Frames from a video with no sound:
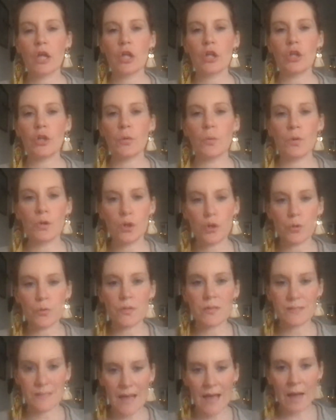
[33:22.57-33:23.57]
you
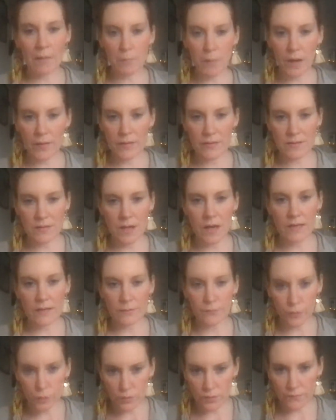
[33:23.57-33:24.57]
stand by the side of
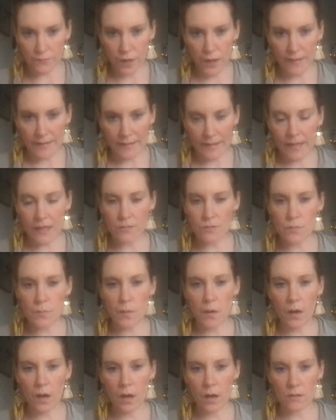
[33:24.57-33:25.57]
your divine
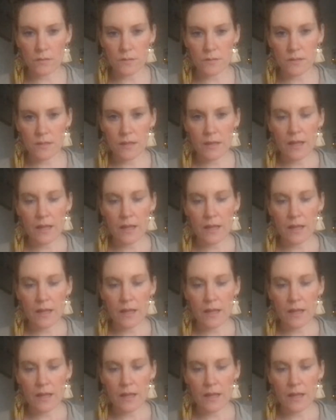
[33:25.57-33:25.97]
counterpart.